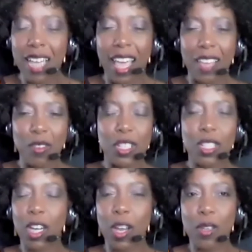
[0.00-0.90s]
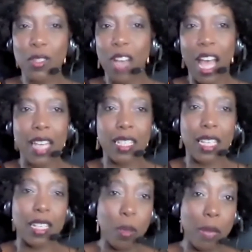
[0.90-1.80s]
day you just closed your
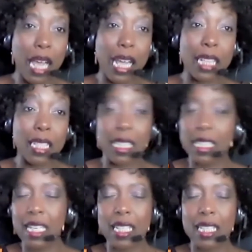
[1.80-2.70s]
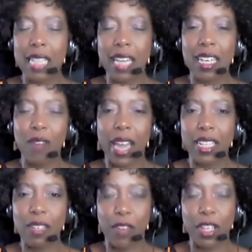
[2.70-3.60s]
eyes and Nomalanga at 16 is standing
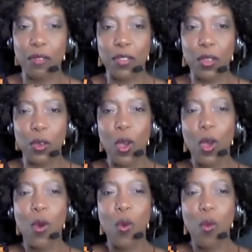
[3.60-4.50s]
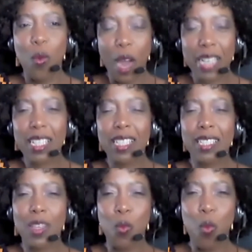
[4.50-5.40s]
right in front of you. What
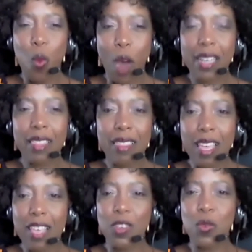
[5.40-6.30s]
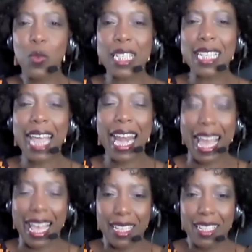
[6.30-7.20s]
is the one thing you would tell
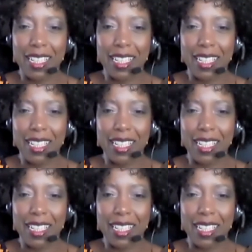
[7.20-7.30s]
her